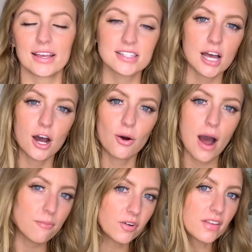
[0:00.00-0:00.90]
so
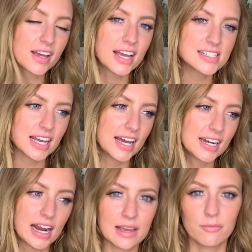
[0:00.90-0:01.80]
up front, like I said,
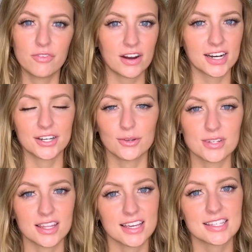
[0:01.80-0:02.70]
I am very new to
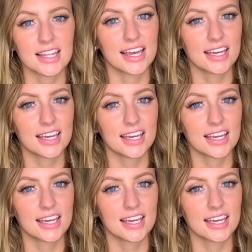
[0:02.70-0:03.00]
this, like